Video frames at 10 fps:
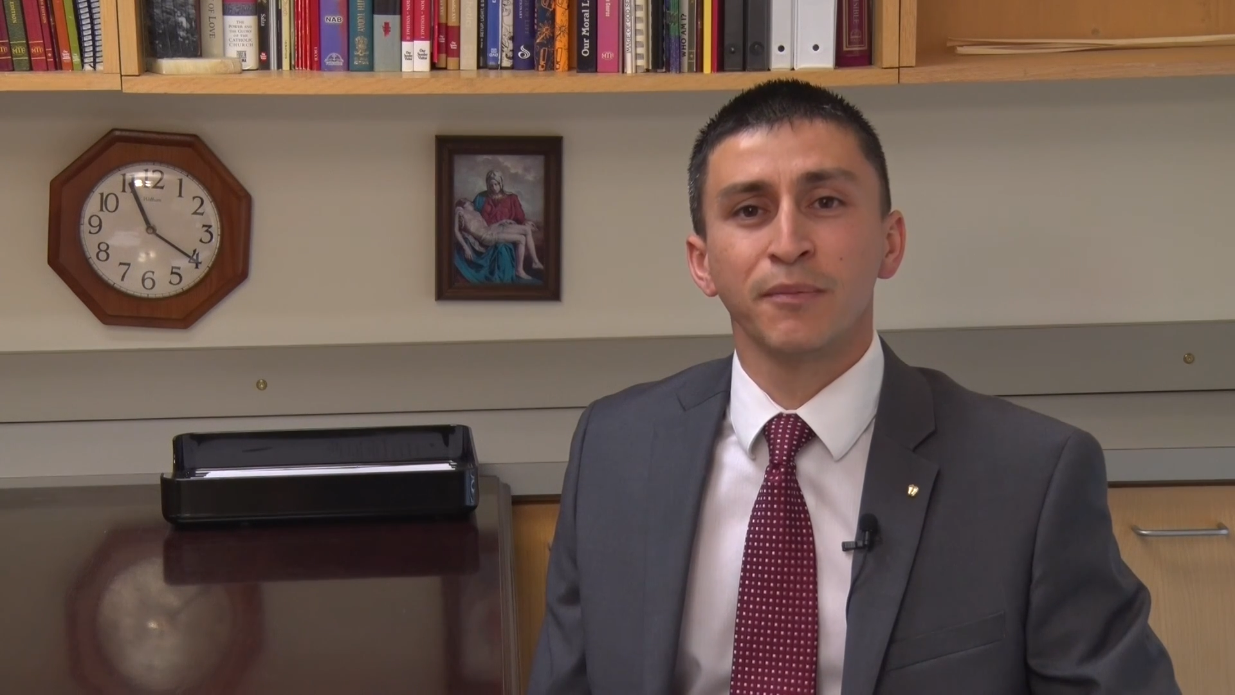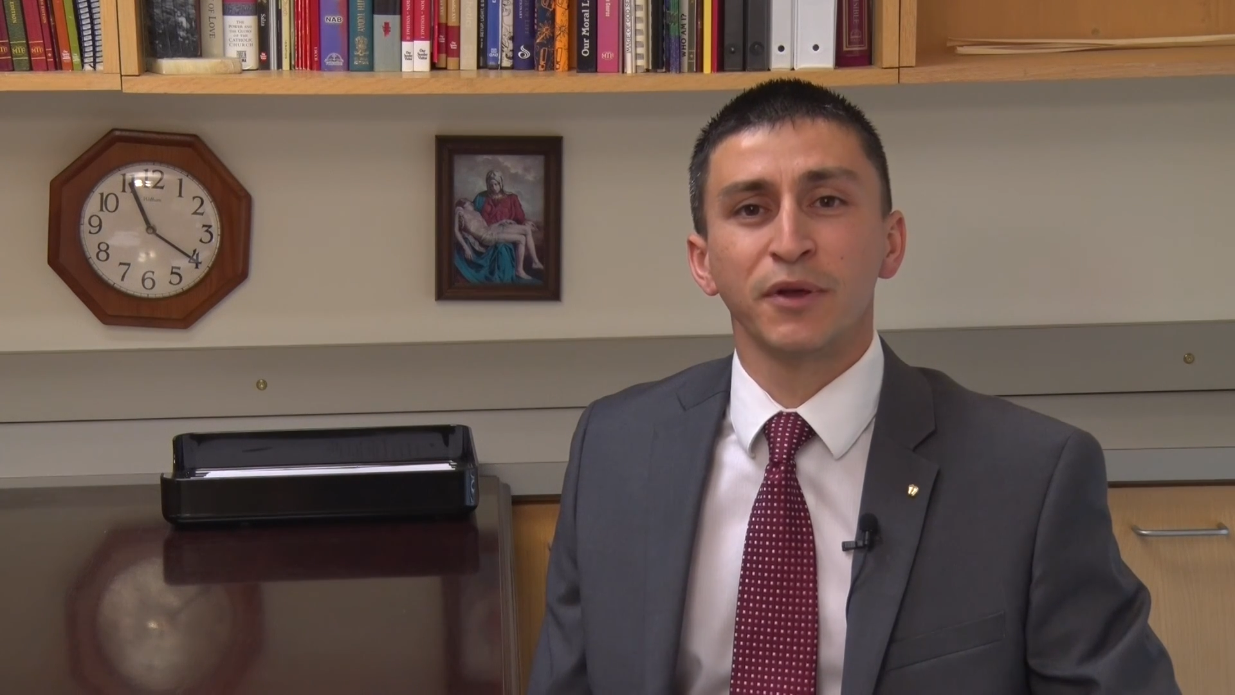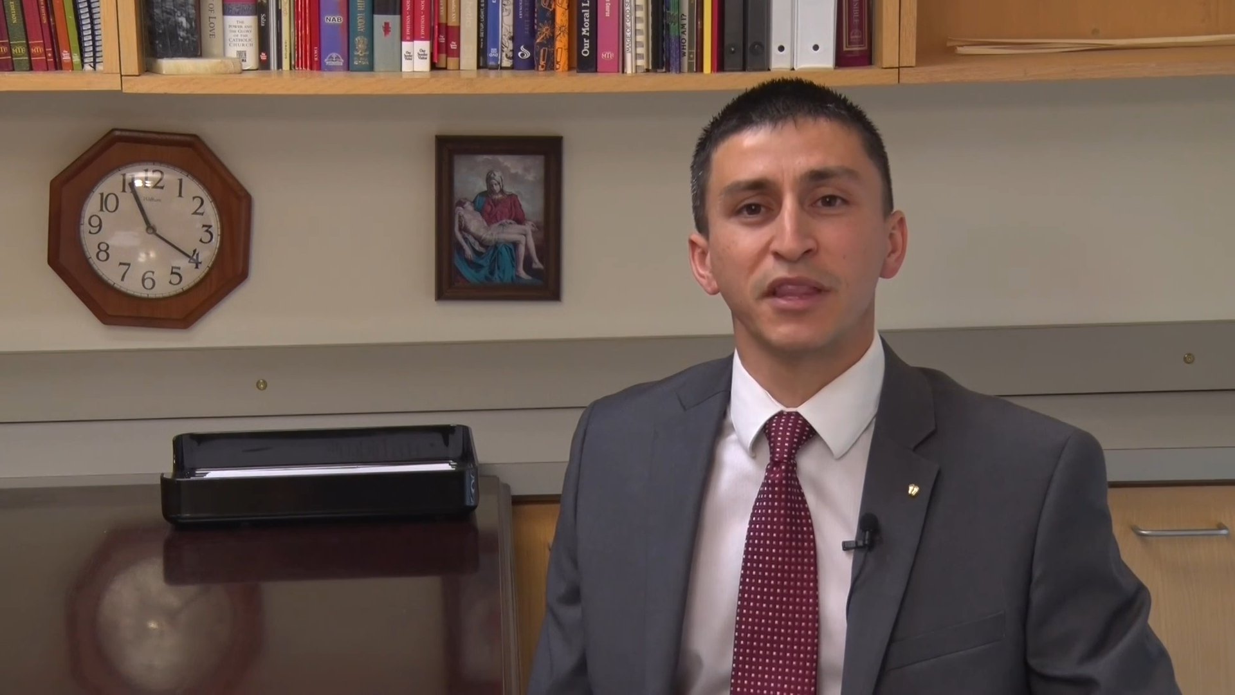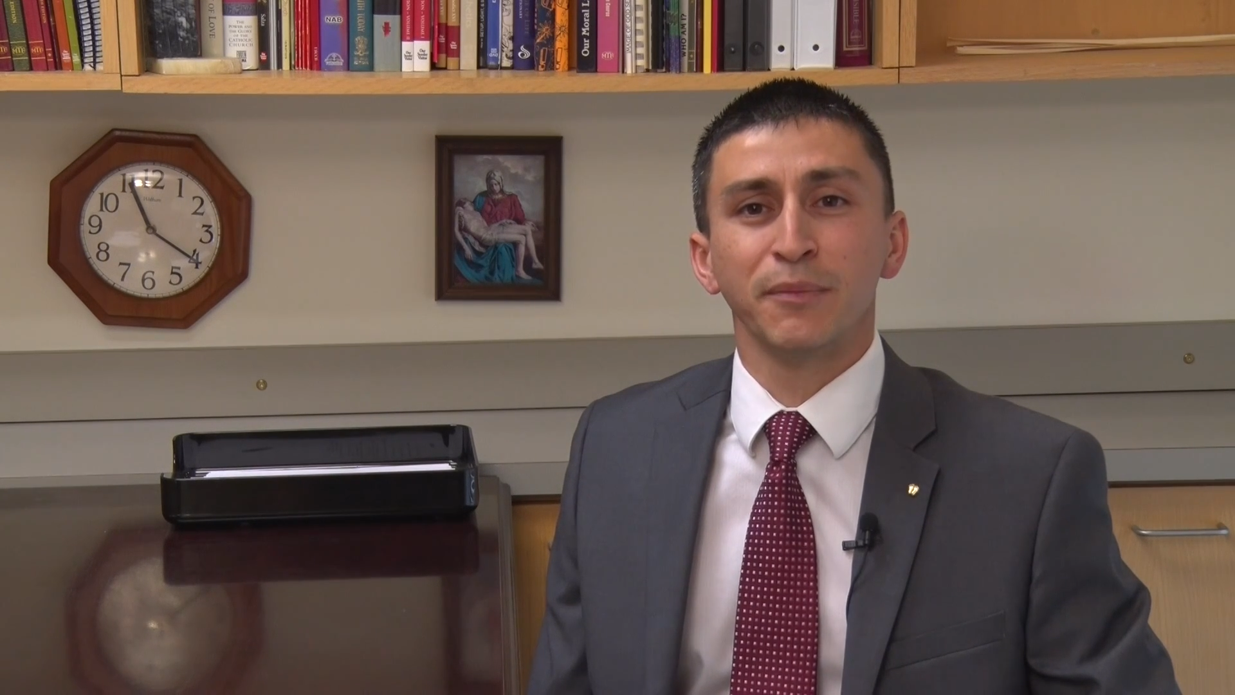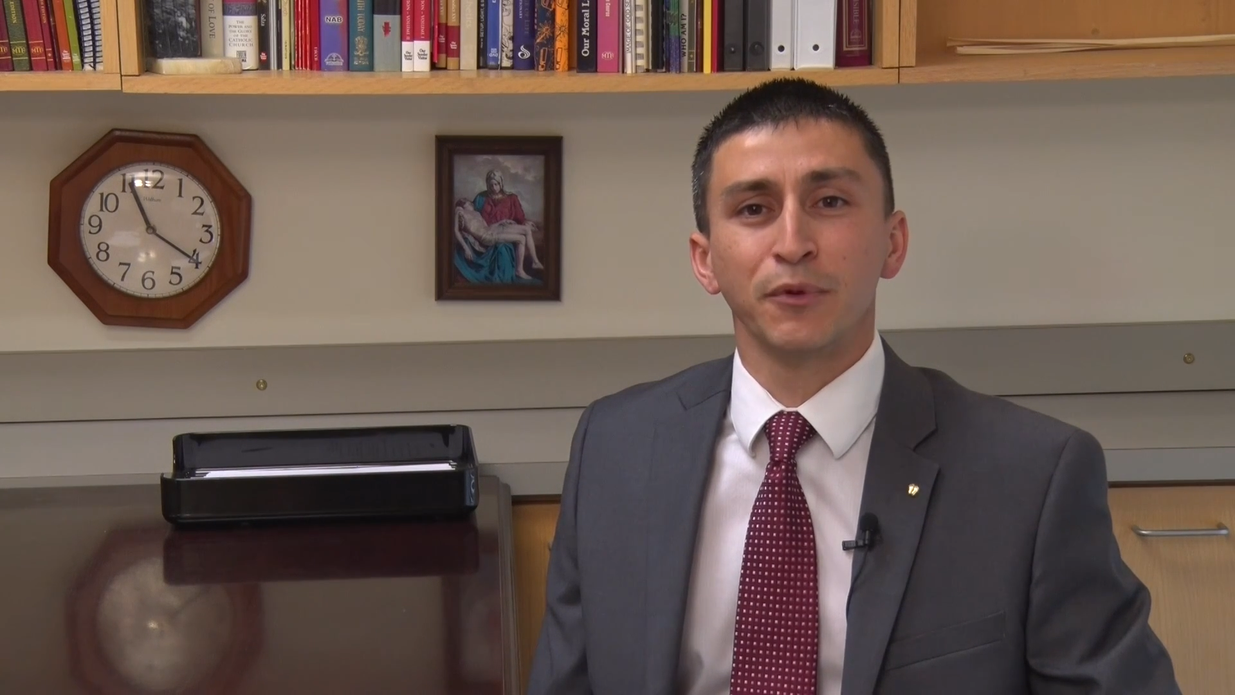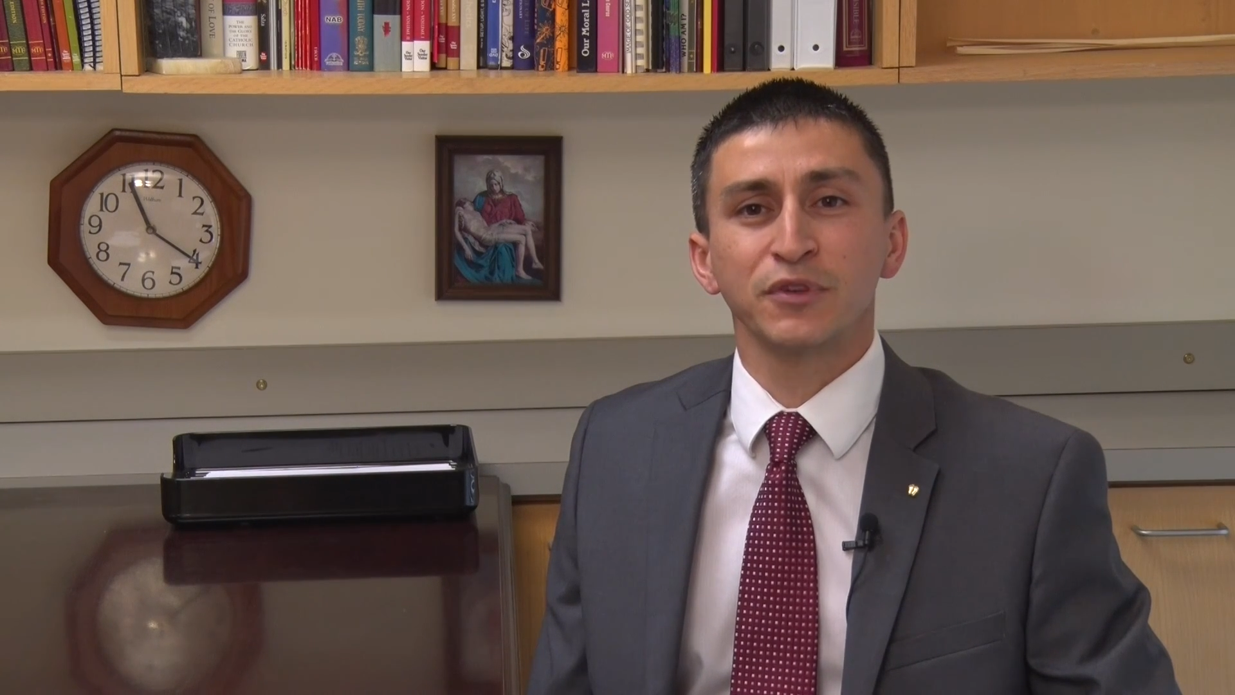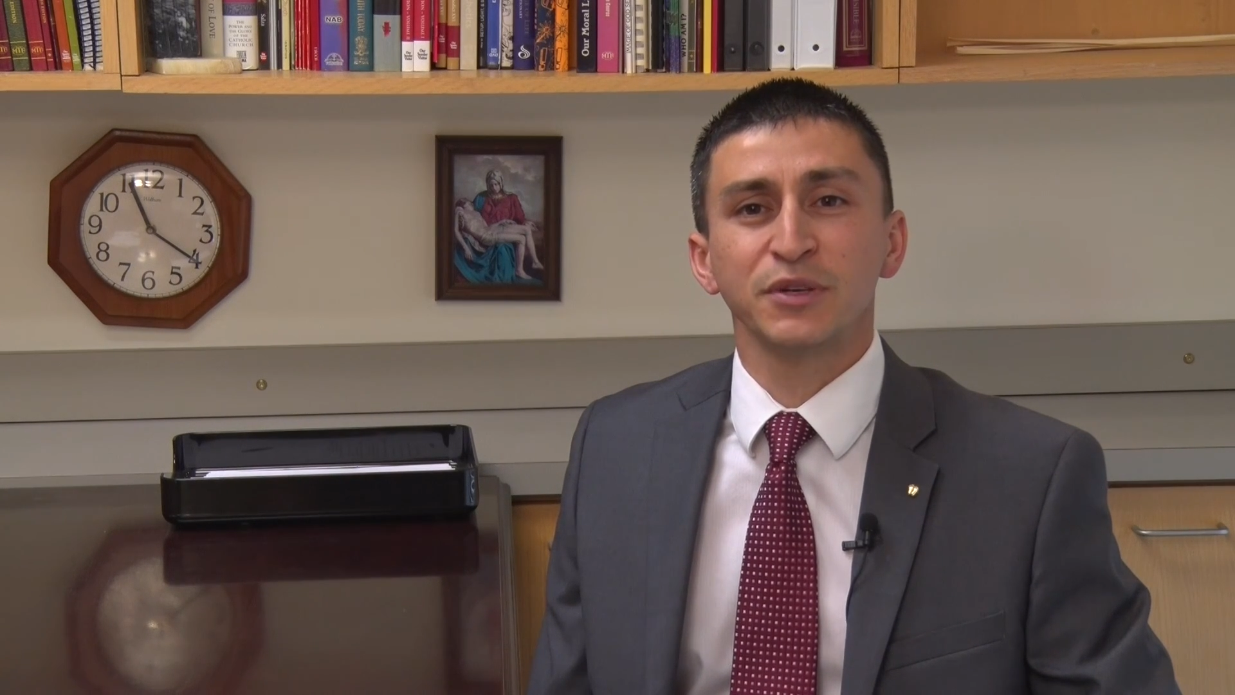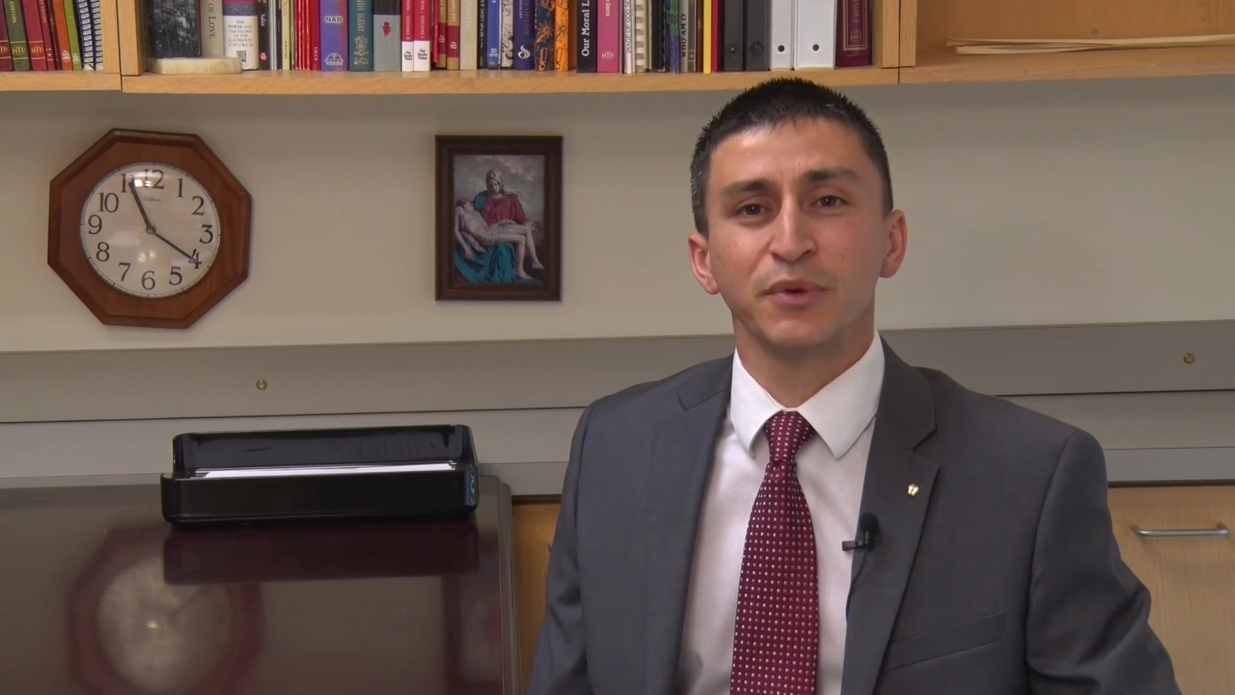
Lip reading: but that mercy